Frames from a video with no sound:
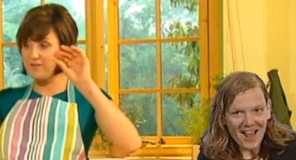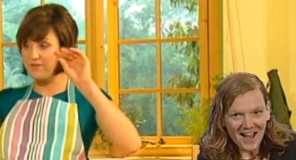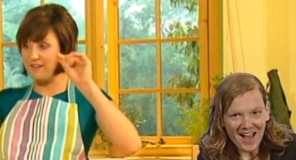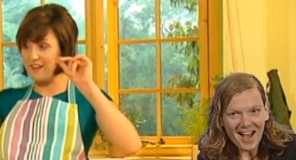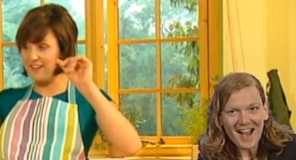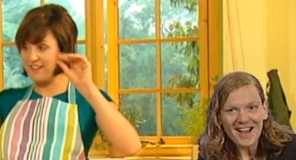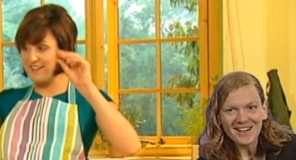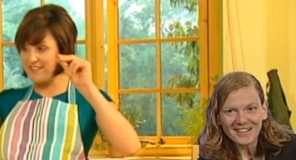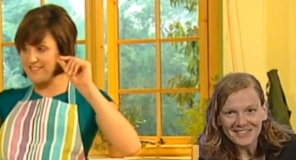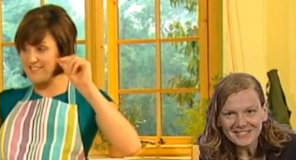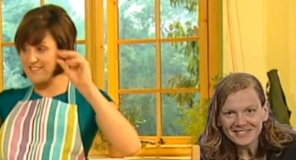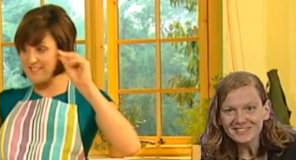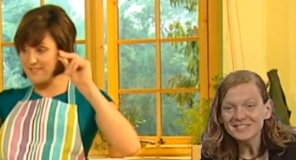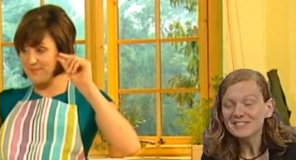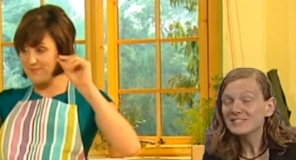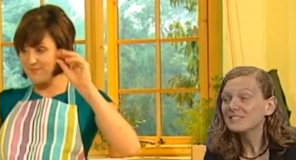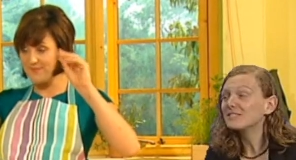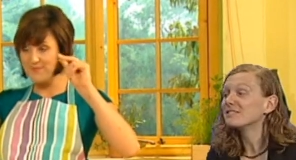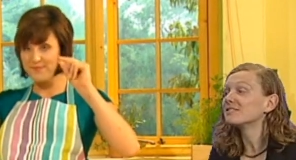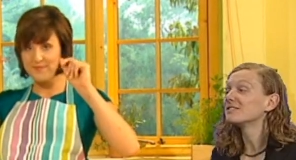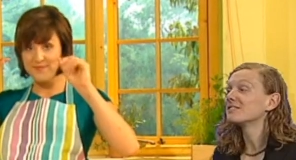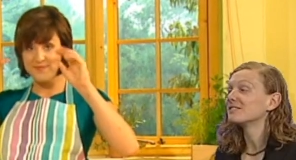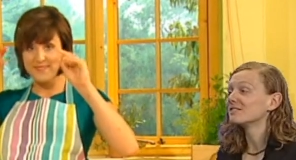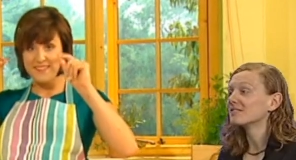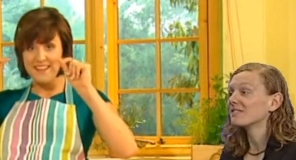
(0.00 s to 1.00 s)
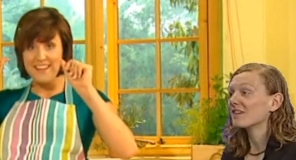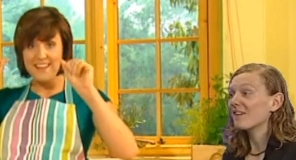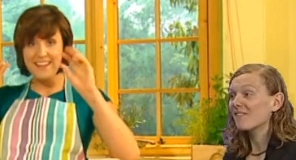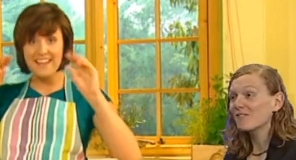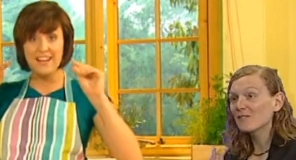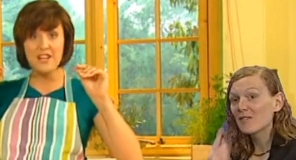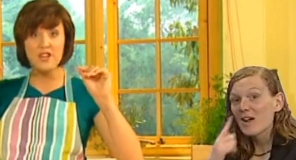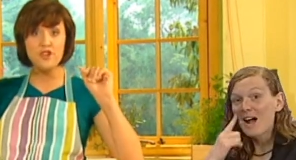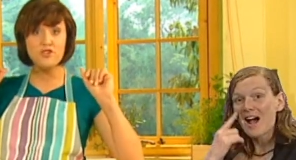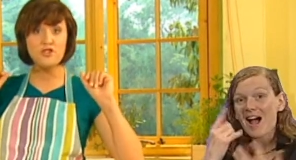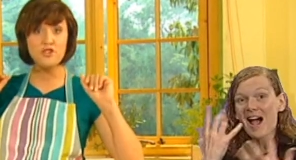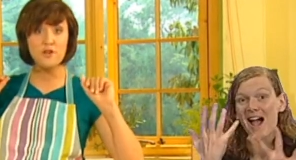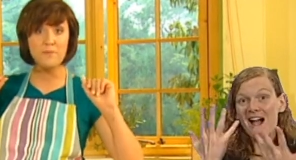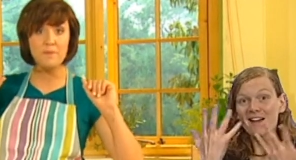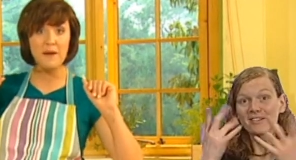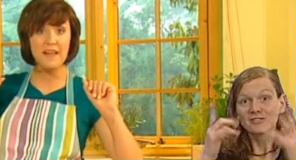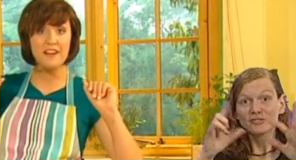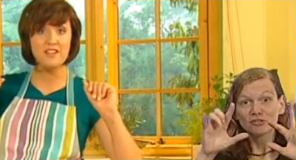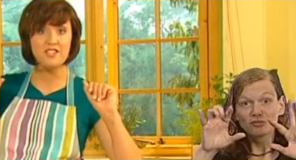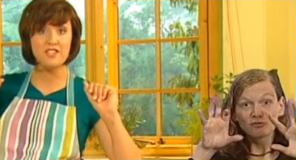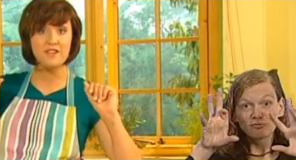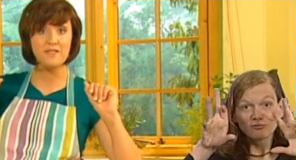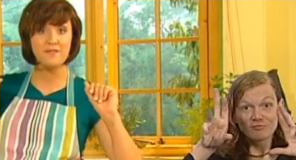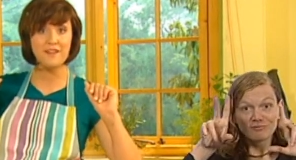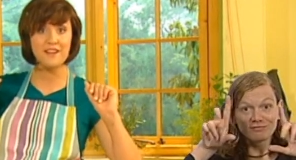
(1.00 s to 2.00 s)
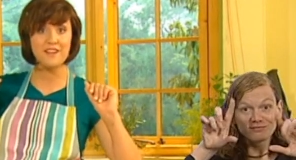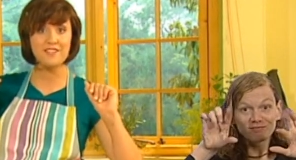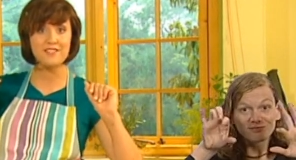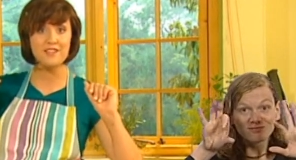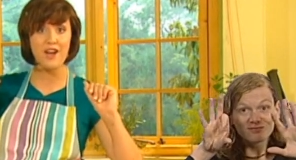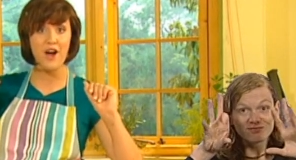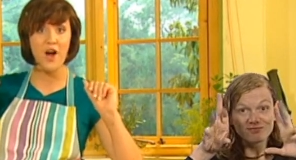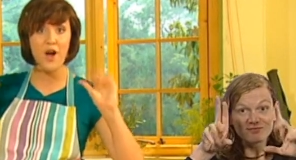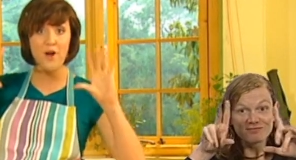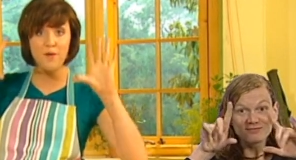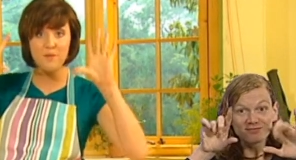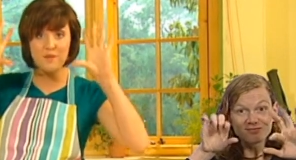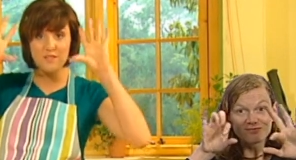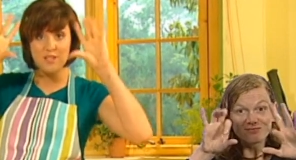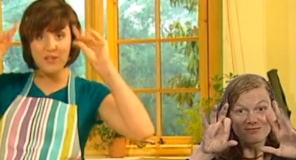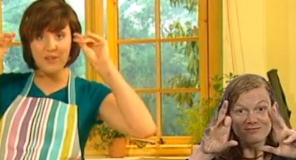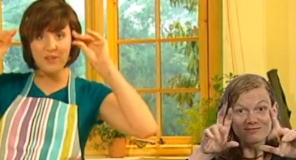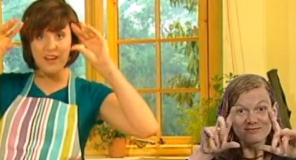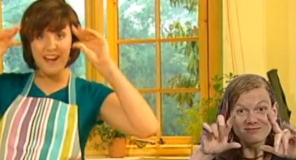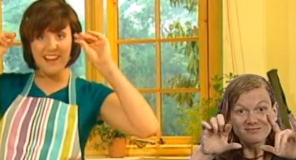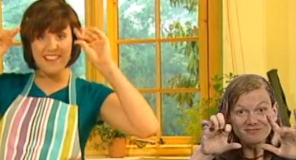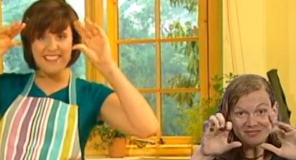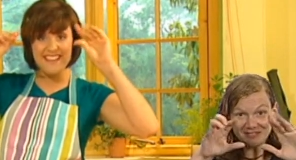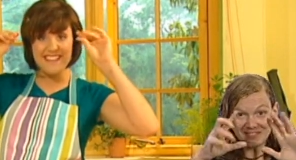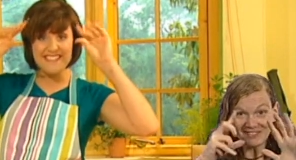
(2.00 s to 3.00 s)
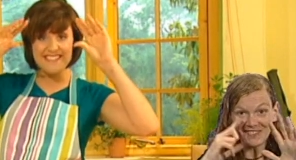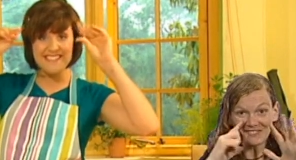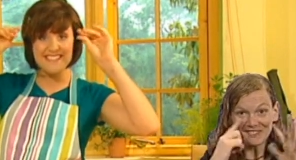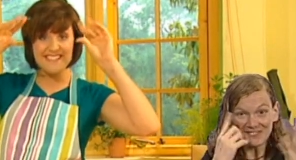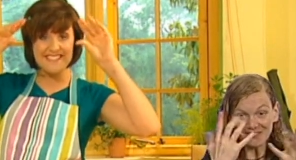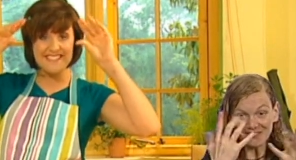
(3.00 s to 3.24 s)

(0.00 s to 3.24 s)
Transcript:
Speaker 1: fingers. Can you do pinchy fingers at home too, like this?